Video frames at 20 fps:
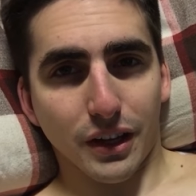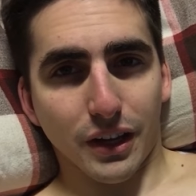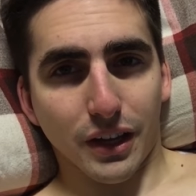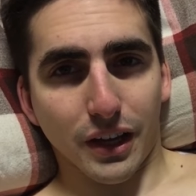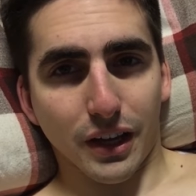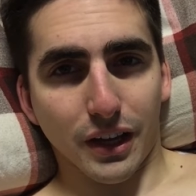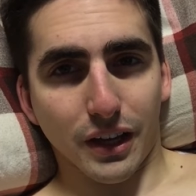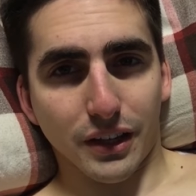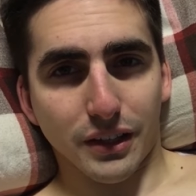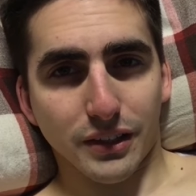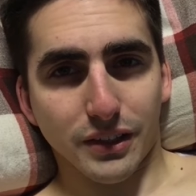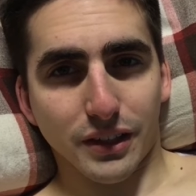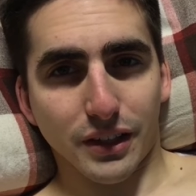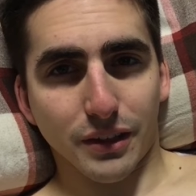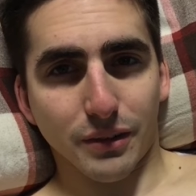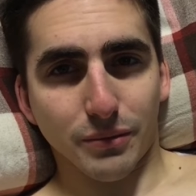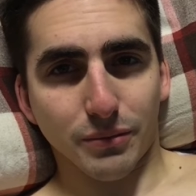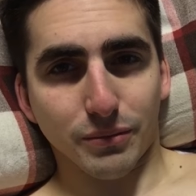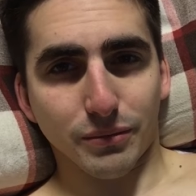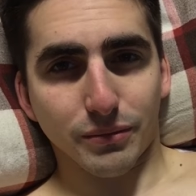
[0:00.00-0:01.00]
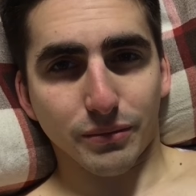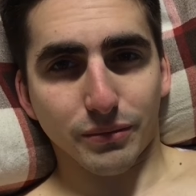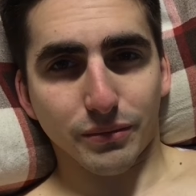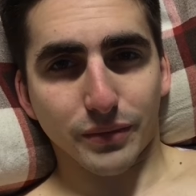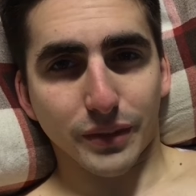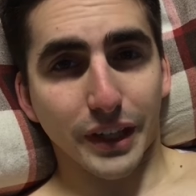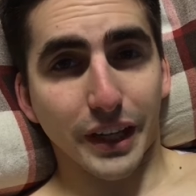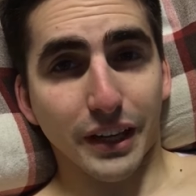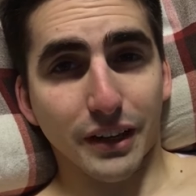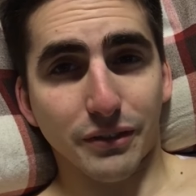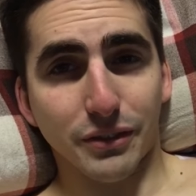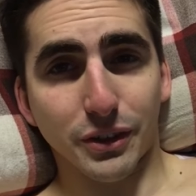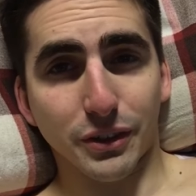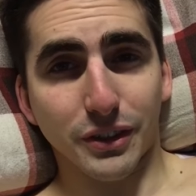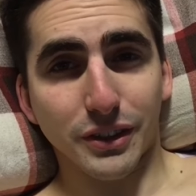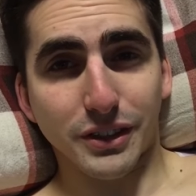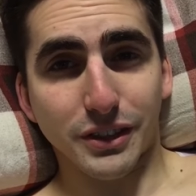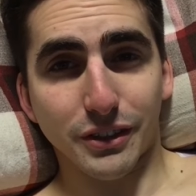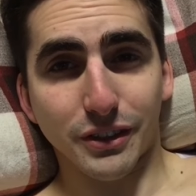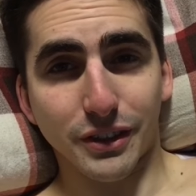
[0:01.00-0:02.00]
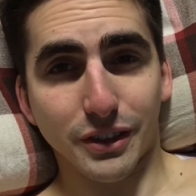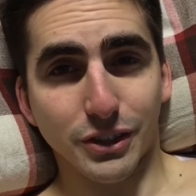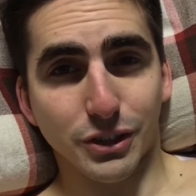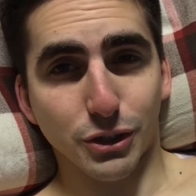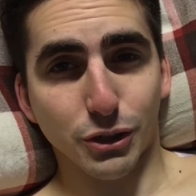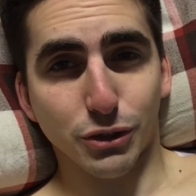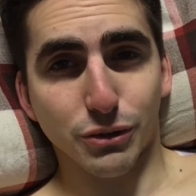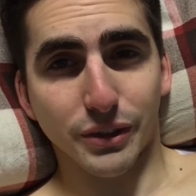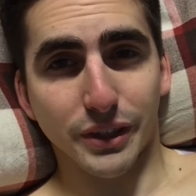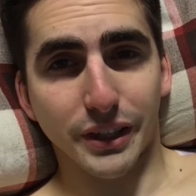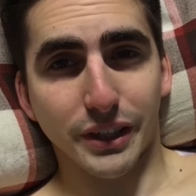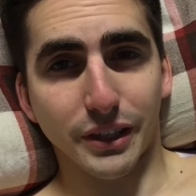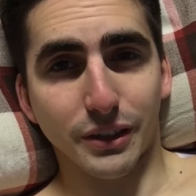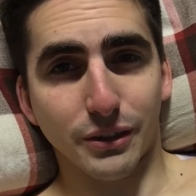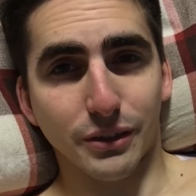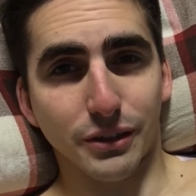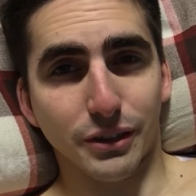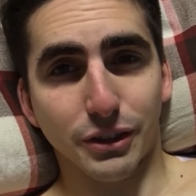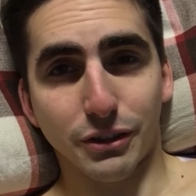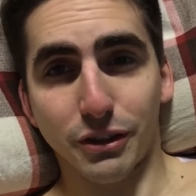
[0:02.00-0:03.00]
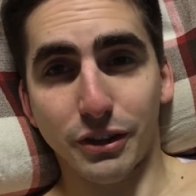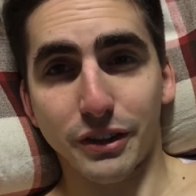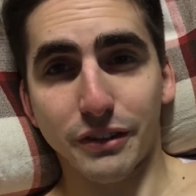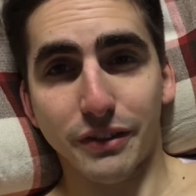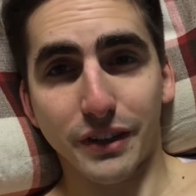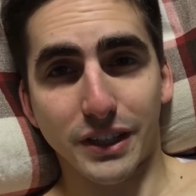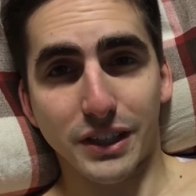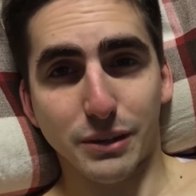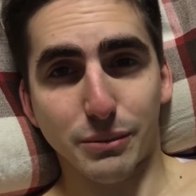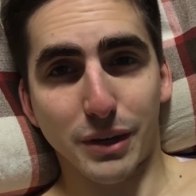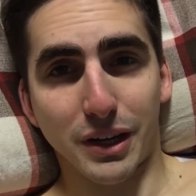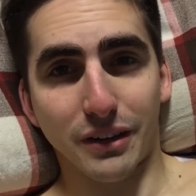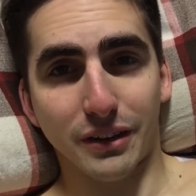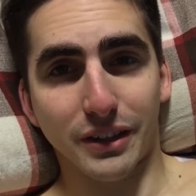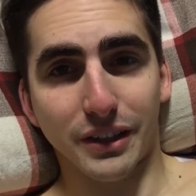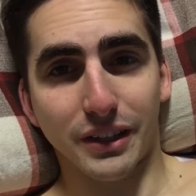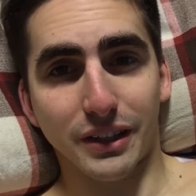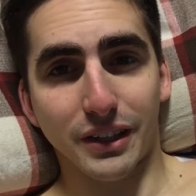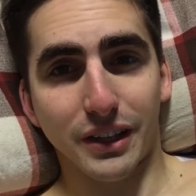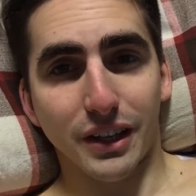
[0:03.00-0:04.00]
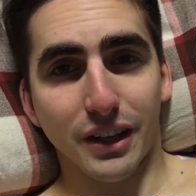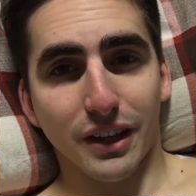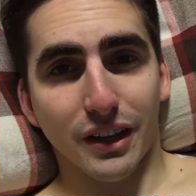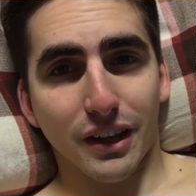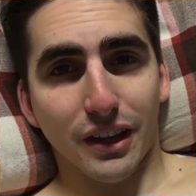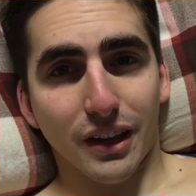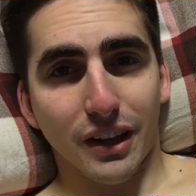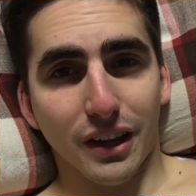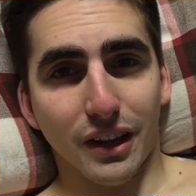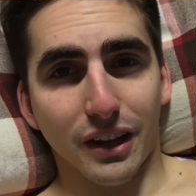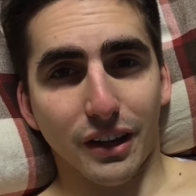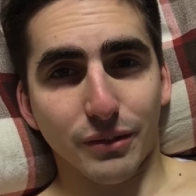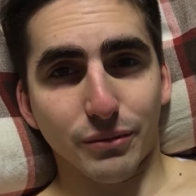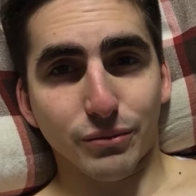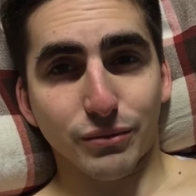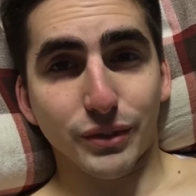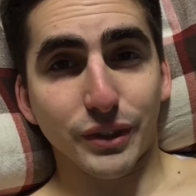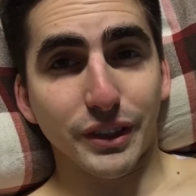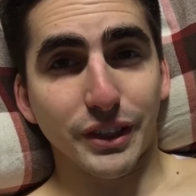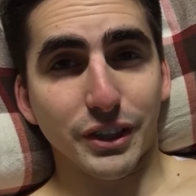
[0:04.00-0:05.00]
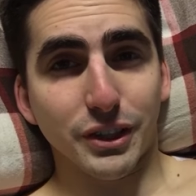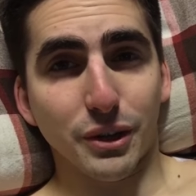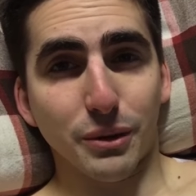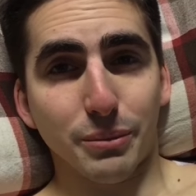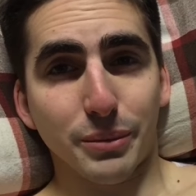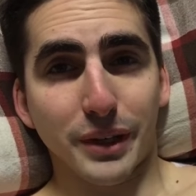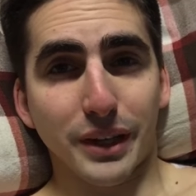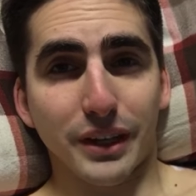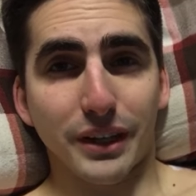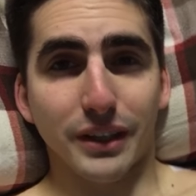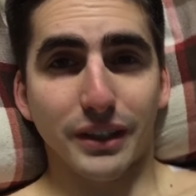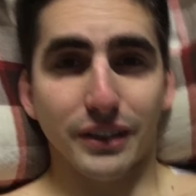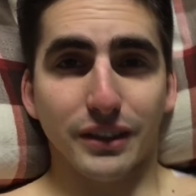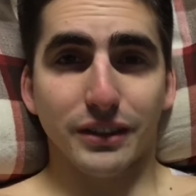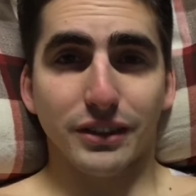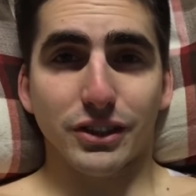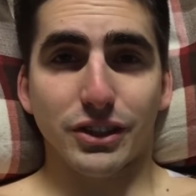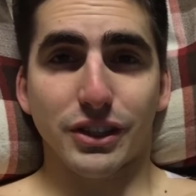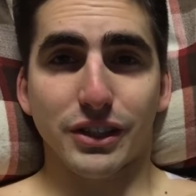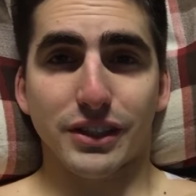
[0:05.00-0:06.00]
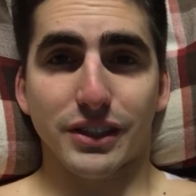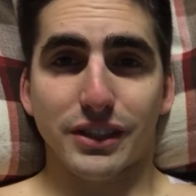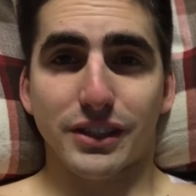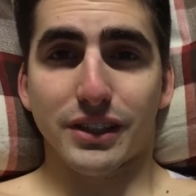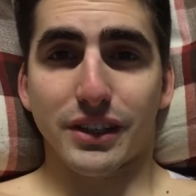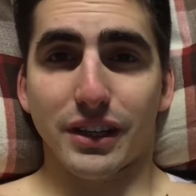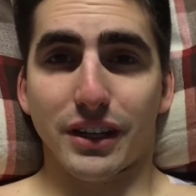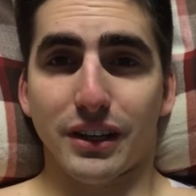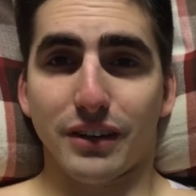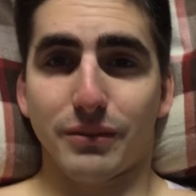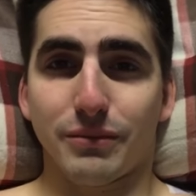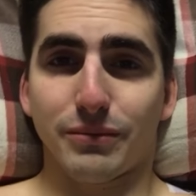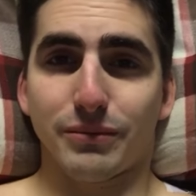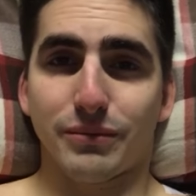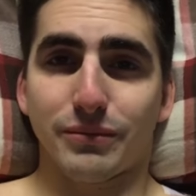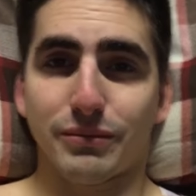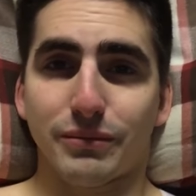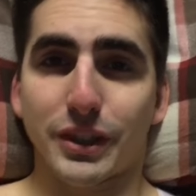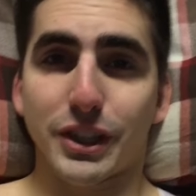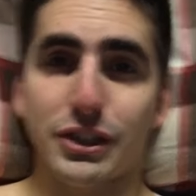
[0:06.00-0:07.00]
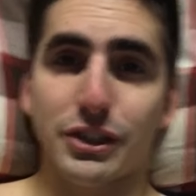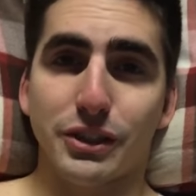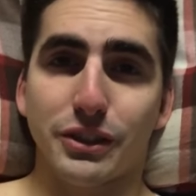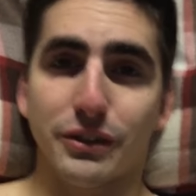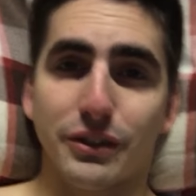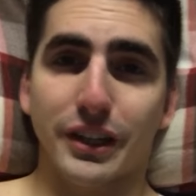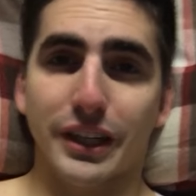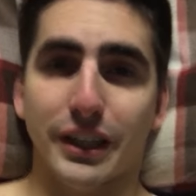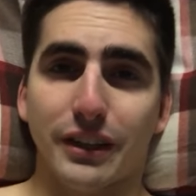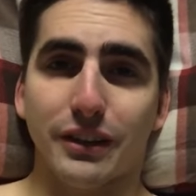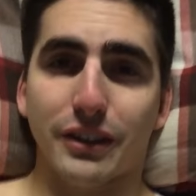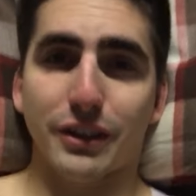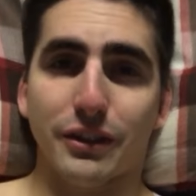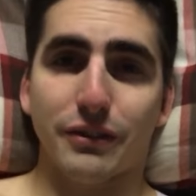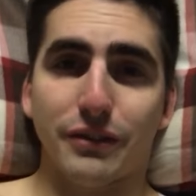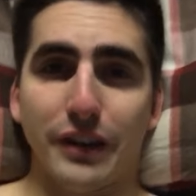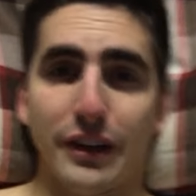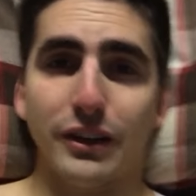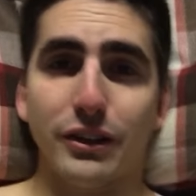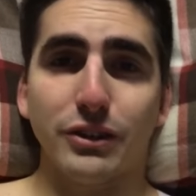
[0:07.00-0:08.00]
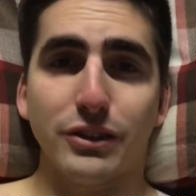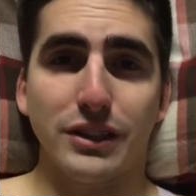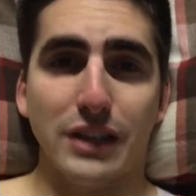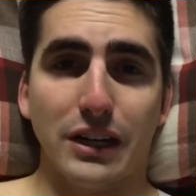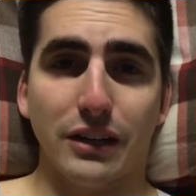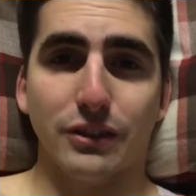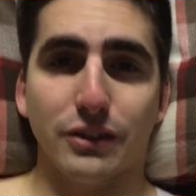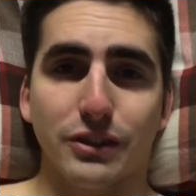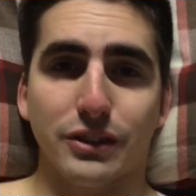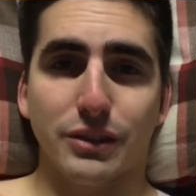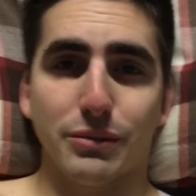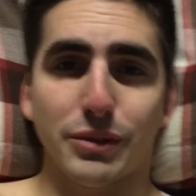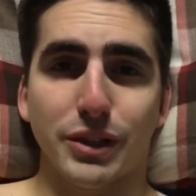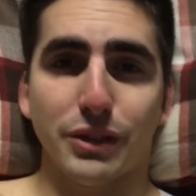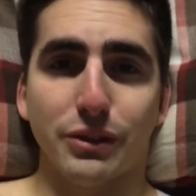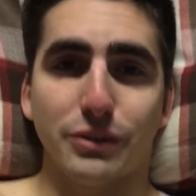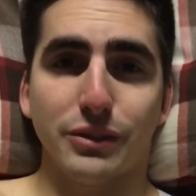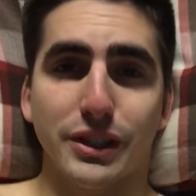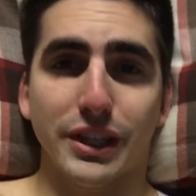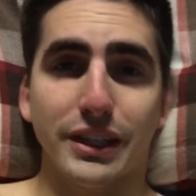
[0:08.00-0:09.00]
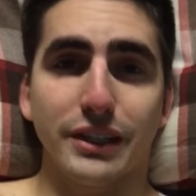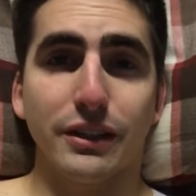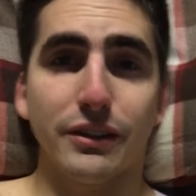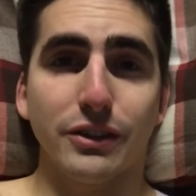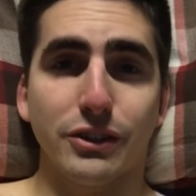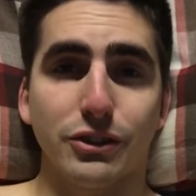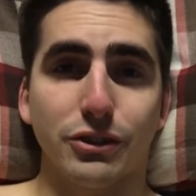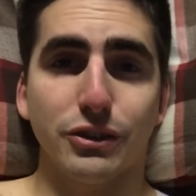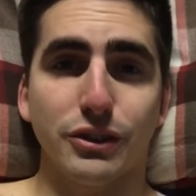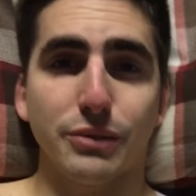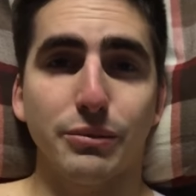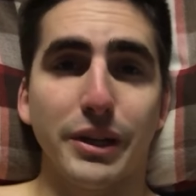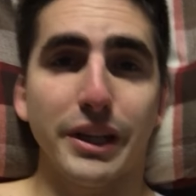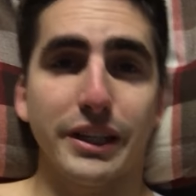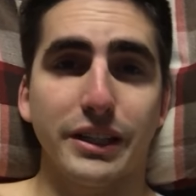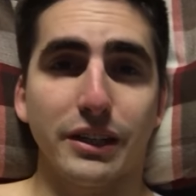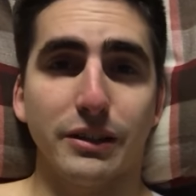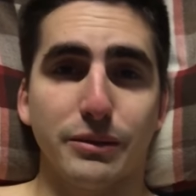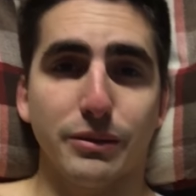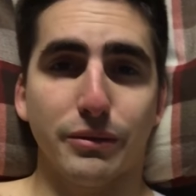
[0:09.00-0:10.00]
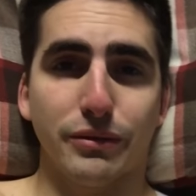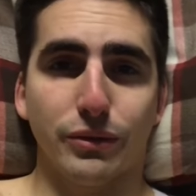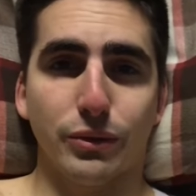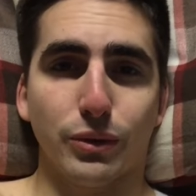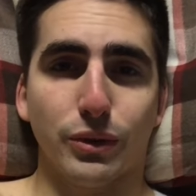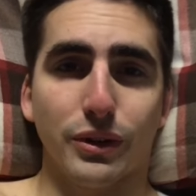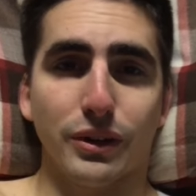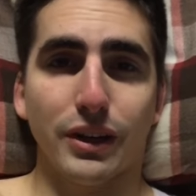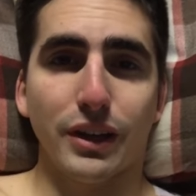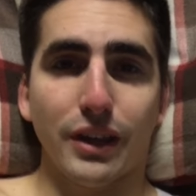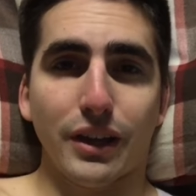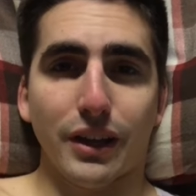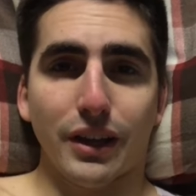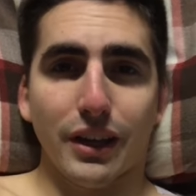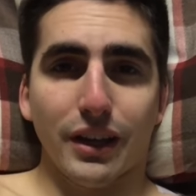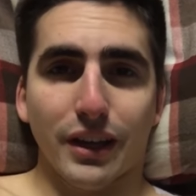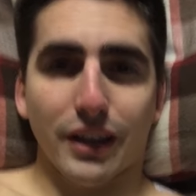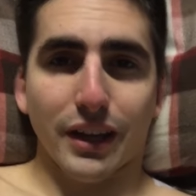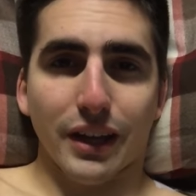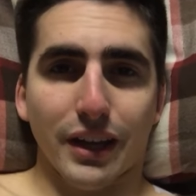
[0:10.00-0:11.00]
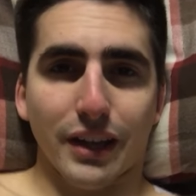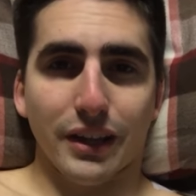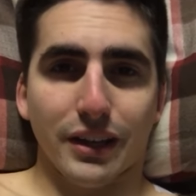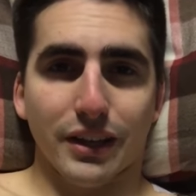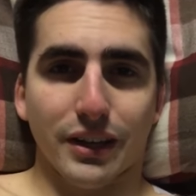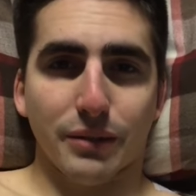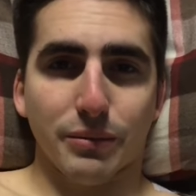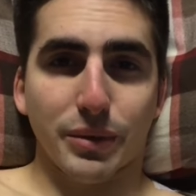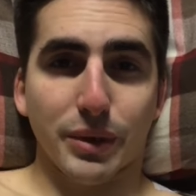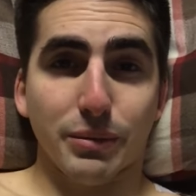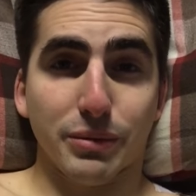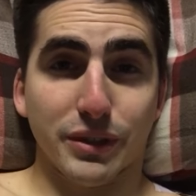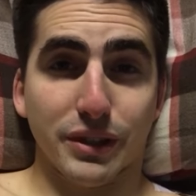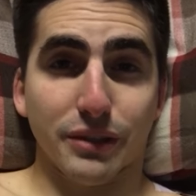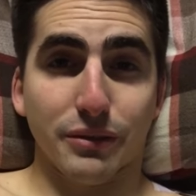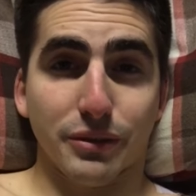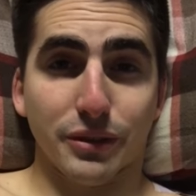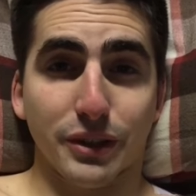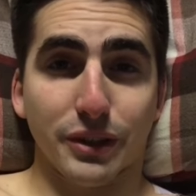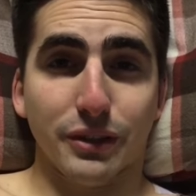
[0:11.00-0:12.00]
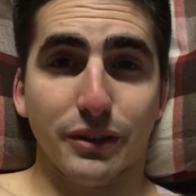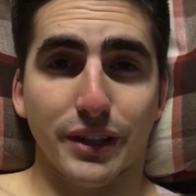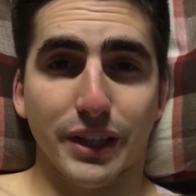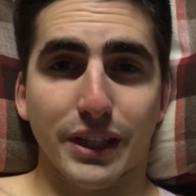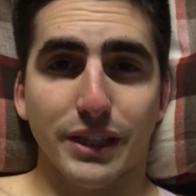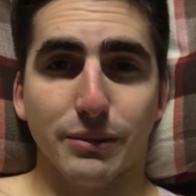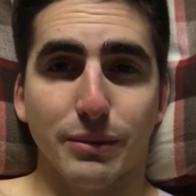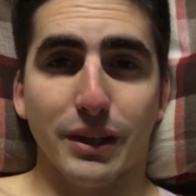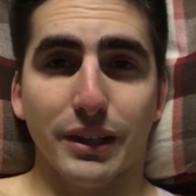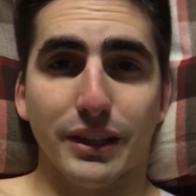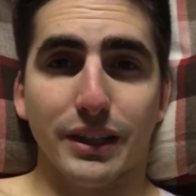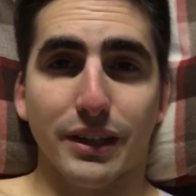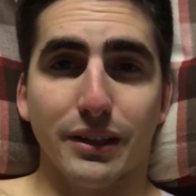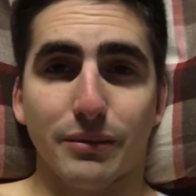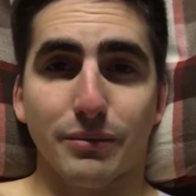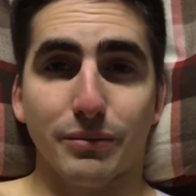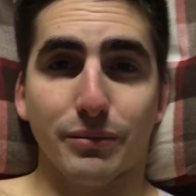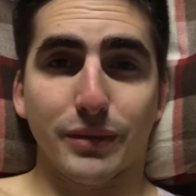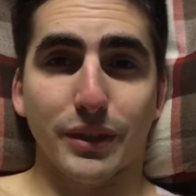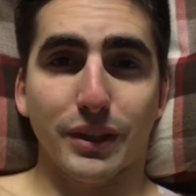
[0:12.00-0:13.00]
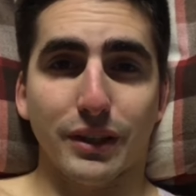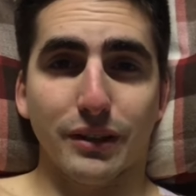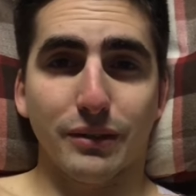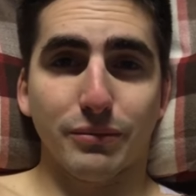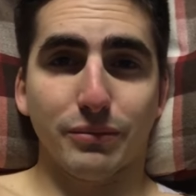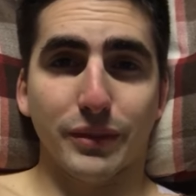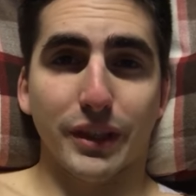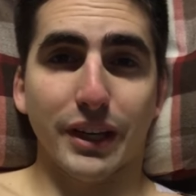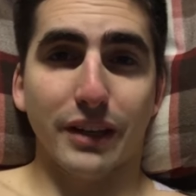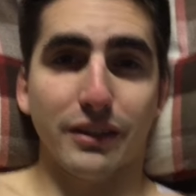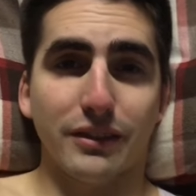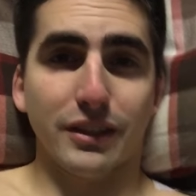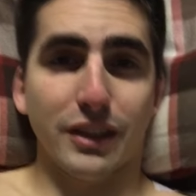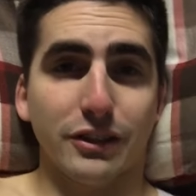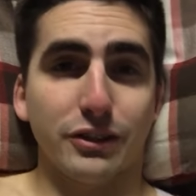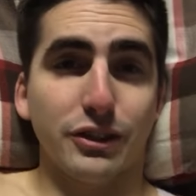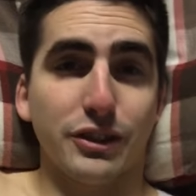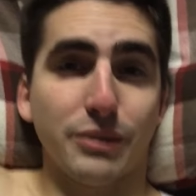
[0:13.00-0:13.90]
And again, if you're considering this surgery or you're on the fence about it, really don't be. Just make sure you find a good doctor, somebody who's like done the surgery many times before, and people say really good things about them. Again, Dr.